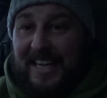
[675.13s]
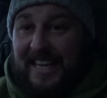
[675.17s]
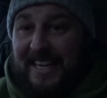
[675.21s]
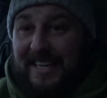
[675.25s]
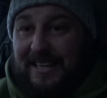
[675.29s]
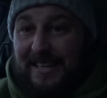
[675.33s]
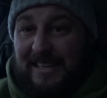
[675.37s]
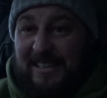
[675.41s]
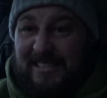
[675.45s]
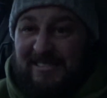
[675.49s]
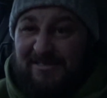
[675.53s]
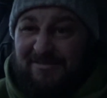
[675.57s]

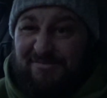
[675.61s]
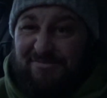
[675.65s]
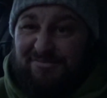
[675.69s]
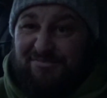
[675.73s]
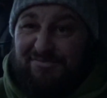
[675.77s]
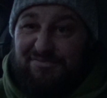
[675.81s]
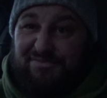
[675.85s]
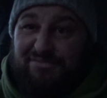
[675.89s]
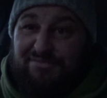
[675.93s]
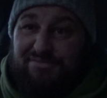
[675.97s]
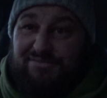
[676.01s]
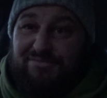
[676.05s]

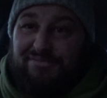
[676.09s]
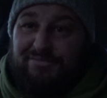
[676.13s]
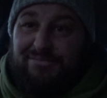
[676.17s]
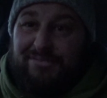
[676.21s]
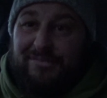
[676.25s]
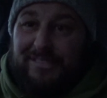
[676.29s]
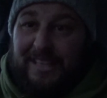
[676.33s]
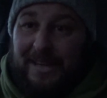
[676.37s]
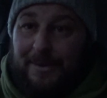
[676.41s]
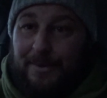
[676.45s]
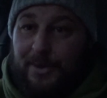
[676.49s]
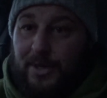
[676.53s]

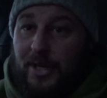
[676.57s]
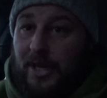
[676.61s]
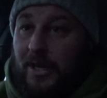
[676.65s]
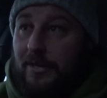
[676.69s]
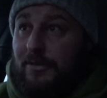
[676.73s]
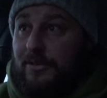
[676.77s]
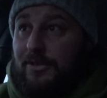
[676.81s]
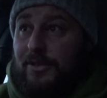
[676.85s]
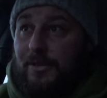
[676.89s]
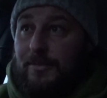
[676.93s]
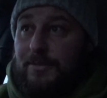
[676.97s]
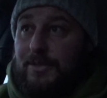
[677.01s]
That's how it
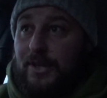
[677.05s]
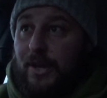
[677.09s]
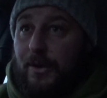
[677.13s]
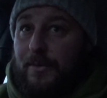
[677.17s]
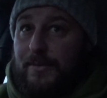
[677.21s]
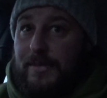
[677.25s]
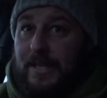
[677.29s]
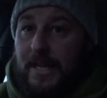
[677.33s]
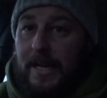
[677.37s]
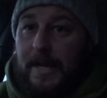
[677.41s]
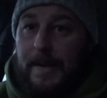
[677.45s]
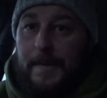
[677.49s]
goes
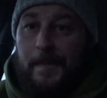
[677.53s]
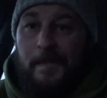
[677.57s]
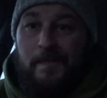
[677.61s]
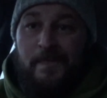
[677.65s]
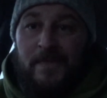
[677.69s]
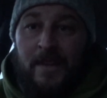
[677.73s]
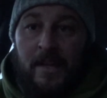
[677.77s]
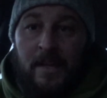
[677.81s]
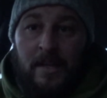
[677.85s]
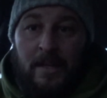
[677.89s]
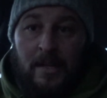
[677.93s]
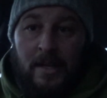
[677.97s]
sometimes, isn't it?
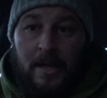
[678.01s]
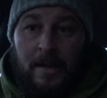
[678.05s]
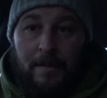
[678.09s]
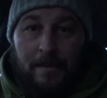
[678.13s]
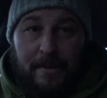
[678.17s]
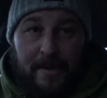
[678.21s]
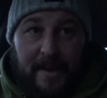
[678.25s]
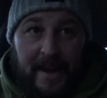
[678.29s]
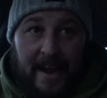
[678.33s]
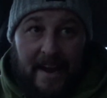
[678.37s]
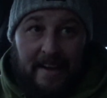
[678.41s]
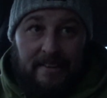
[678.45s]

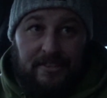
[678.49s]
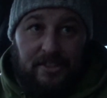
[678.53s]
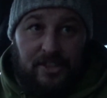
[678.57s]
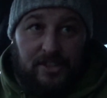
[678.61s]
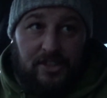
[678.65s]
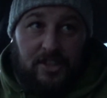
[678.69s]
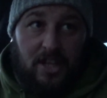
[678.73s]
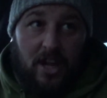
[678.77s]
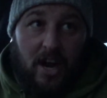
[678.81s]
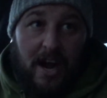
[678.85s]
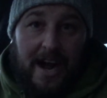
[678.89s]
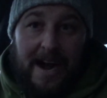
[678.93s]
But yeah, I've
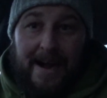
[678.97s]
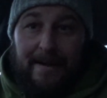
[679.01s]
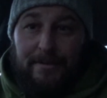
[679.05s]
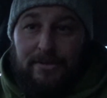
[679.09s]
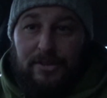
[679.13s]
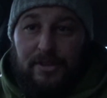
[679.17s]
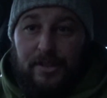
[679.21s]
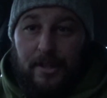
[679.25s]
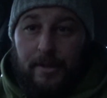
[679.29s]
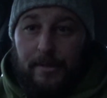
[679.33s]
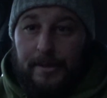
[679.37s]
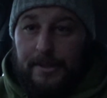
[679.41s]
just got
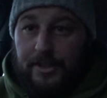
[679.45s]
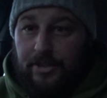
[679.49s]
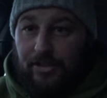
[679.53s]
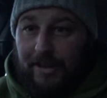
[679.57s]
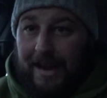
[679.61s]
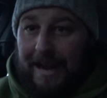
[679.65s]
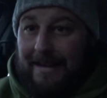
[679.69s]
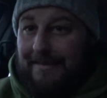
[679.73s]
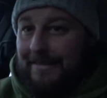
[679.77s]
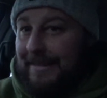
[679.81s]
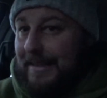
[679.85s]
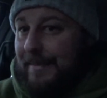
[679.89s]
absolutely
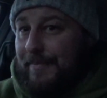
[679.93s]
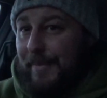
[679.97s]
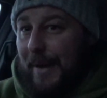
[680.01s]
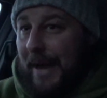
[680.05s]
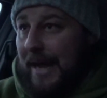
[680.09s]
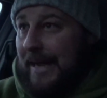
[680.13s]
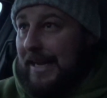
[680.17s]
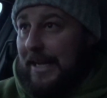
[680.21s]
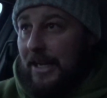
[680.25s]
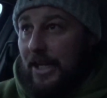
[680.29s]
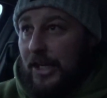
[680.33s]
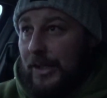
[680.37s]
drowned
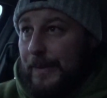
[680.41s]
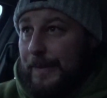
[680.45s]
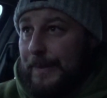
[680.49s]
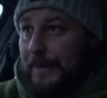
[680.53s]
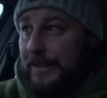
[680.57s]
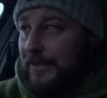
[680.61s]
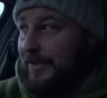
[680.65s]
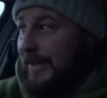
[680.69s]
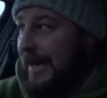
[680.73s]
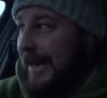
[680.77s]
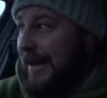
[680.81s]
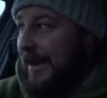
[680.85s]
packing up
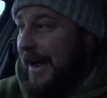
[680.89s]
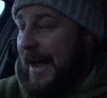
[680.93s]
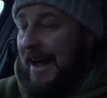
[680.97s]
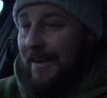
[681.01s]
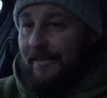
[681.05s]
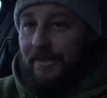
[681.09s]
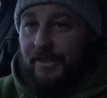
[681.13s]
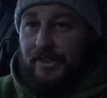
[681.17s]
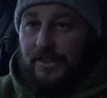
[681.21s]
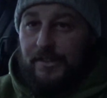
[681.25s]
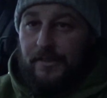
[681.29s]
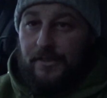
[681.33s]
as well. The
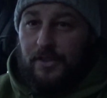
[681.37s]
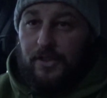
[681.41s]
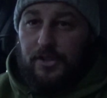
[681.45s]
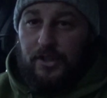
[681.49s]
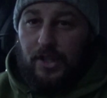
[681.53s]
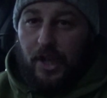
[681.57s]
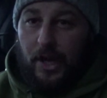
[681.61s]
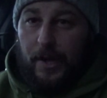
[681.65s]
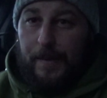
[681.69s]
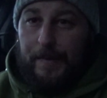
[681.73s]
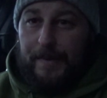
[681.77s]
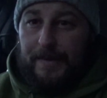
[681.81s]
heavens have
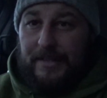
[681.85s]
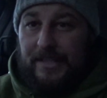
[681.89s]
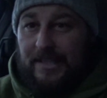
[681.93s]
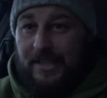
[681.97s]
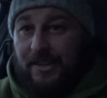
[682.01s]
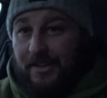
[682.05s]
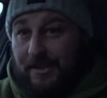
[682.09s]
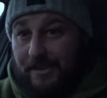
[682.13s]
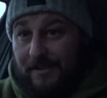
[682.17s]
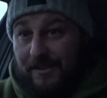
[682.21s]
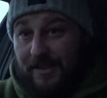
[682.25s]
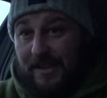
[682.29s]
just opened. I
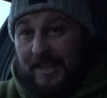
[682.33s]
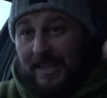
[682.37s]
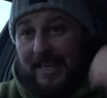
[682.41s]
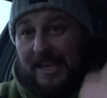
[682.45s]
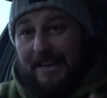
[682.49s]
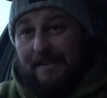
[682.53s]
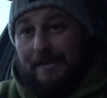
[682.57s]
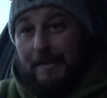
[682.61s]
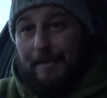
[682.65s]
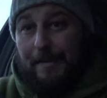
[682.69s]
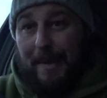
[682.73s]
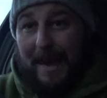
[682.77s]
don't know if you can
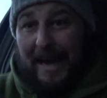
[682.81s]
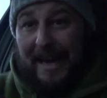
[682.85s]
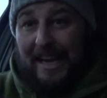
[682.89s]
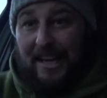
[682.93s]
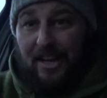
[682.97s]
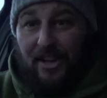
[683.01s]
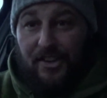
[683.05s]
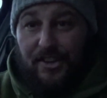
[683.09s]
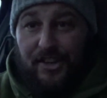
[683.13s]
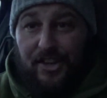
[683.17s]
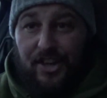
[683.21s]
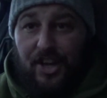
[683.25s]
hear it
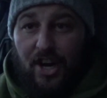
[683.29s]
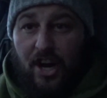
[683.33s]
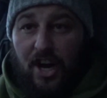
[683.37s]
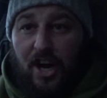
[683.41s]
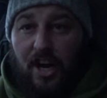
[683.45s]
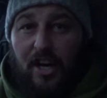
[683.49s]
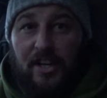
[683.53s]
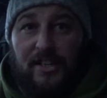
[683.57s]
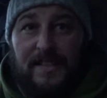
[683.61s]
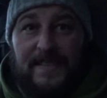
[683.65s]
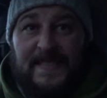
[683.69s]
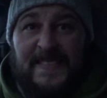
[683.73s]
banging on the
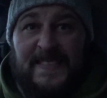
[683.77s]
car.